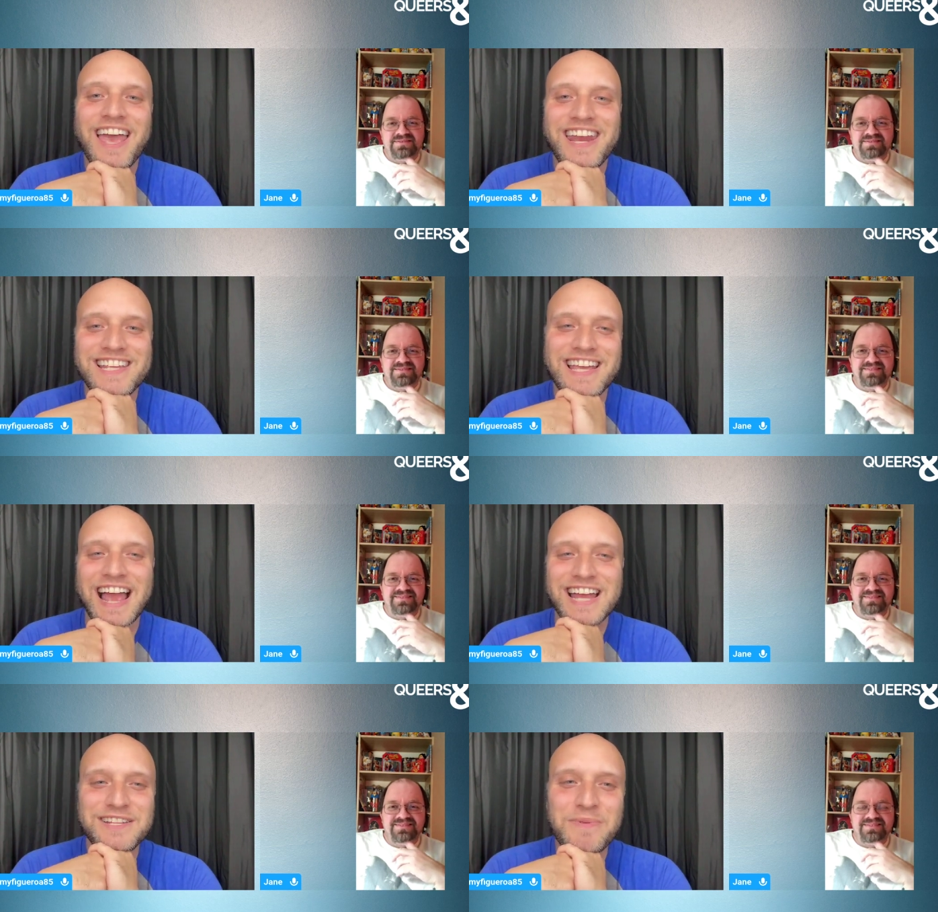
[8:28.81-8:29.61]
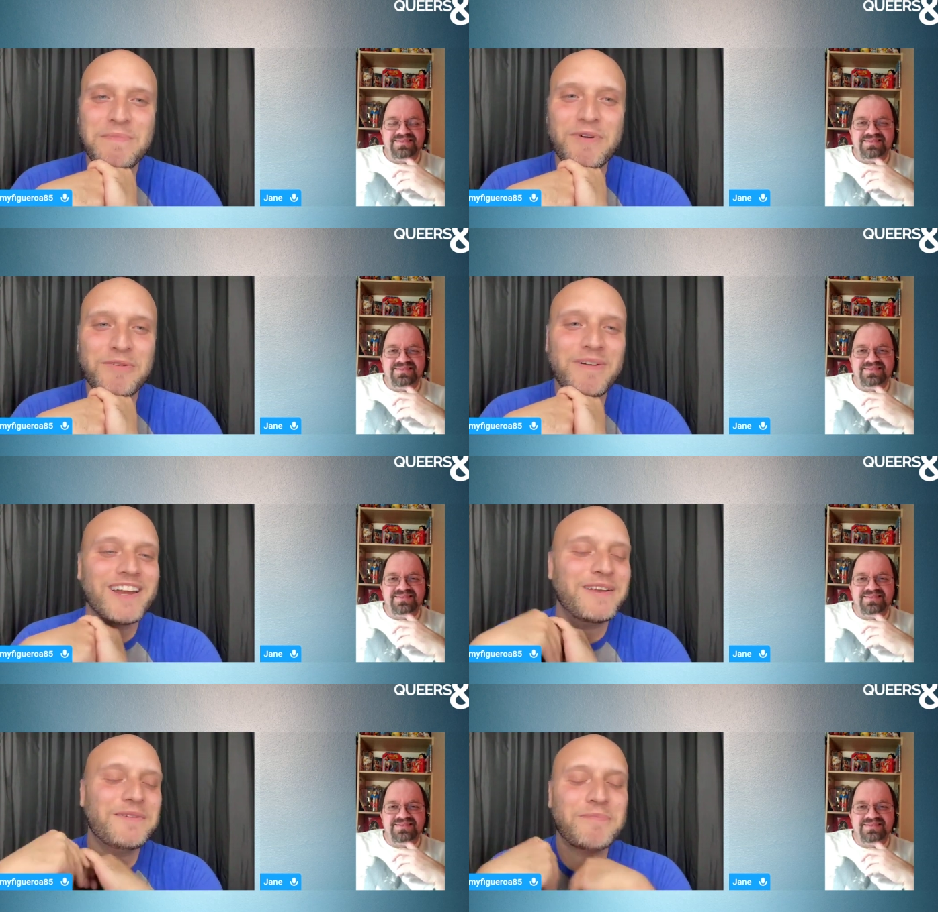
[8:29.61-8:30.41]
Speaker 1: And he's like, I just want Bo
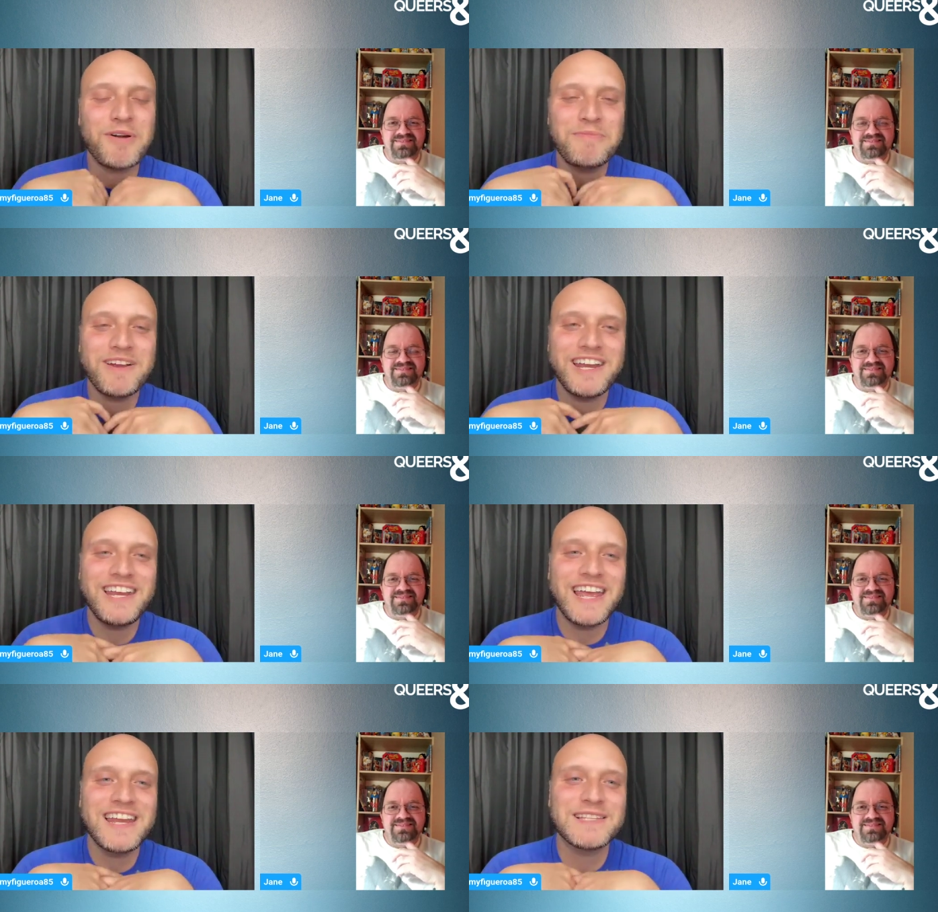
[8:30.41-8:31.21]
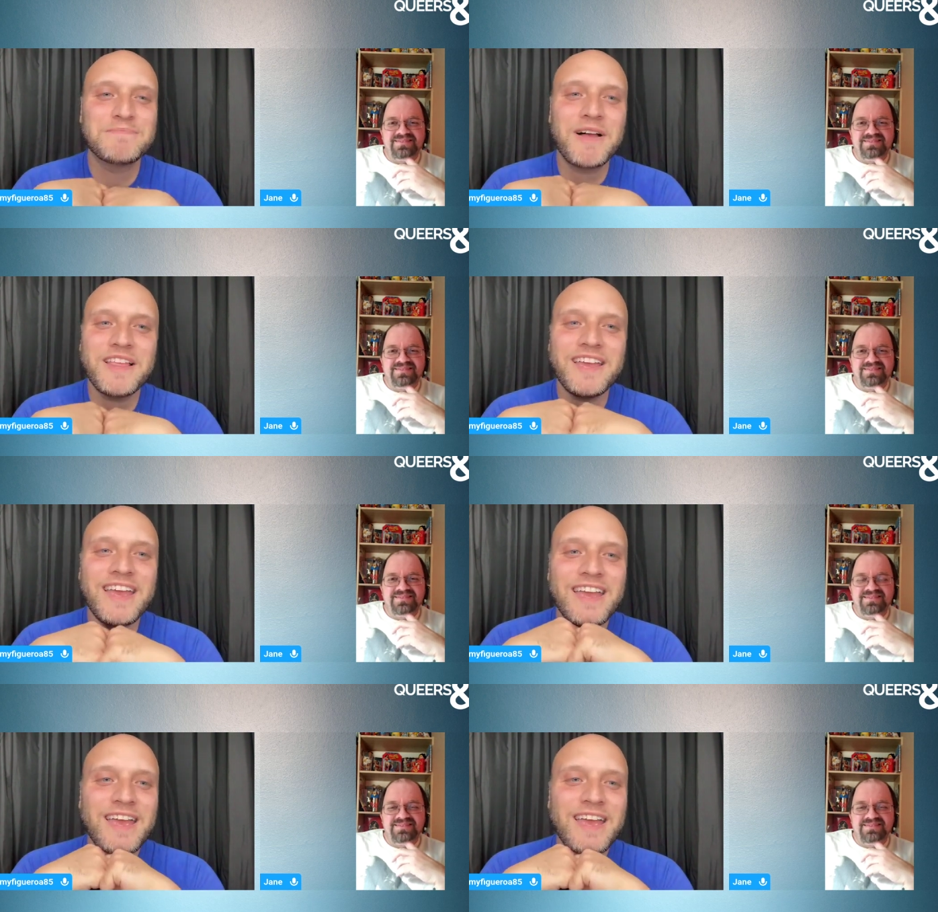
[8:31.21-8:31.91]
Brady, Bo Brady and his mullet